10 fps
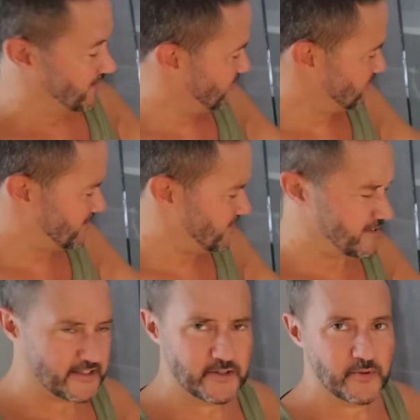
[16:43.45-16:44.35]
You don't see
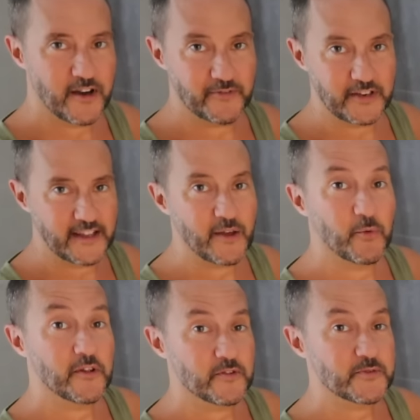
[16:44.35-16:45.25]
these too often.
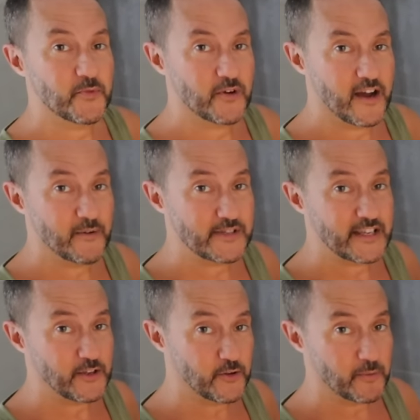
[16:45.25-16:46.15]
Again, one of those more, I would
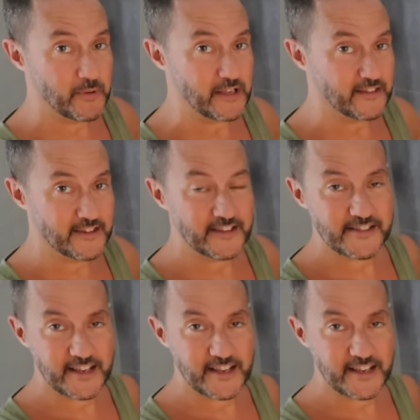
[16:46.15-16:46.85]
say, European things.